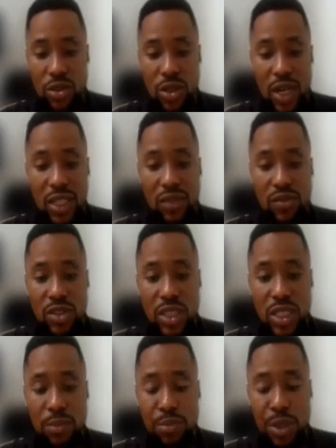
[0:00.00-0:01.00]
You can't even
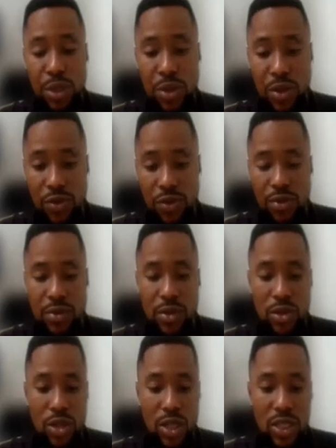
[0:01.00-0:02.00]
see a P wave.
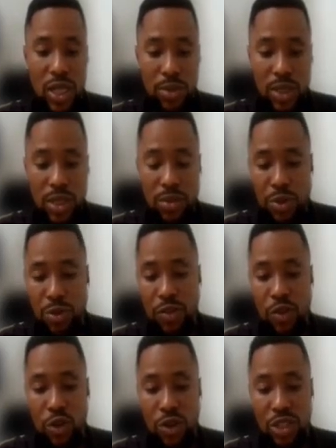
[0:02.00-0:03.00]
So there's absent P
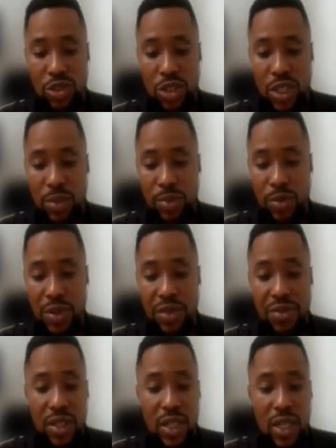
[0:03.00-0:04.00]
wave or retrograde P
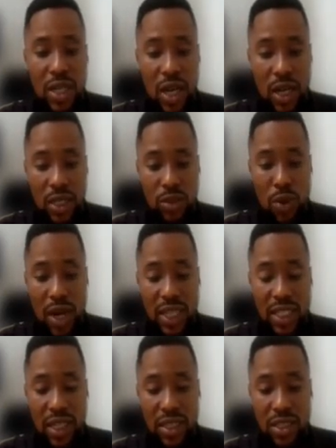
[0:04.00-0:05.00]
wave and wide
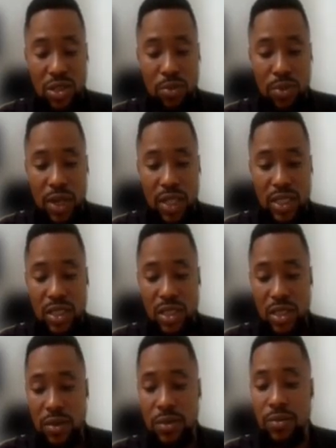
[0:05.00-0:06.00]
KRS complex.
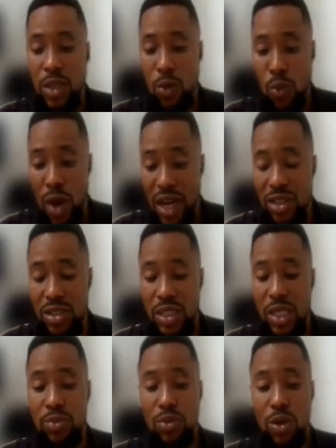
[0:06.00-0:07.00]
Wide
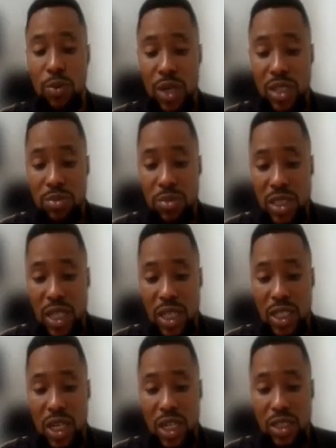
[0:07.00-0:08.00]
KRS complex means that
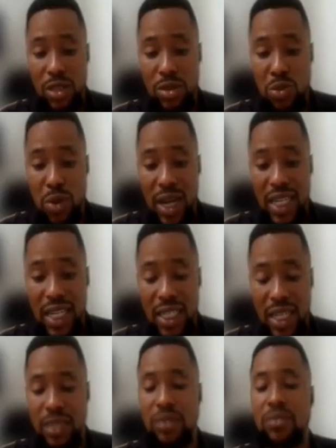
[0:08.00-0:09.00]
the KRS is wider
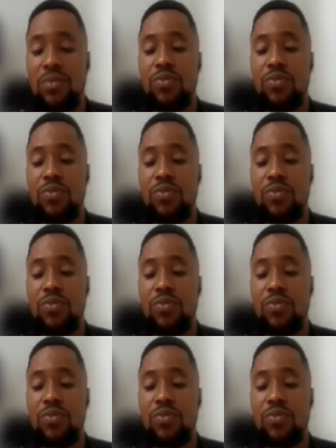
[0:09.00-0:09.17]
than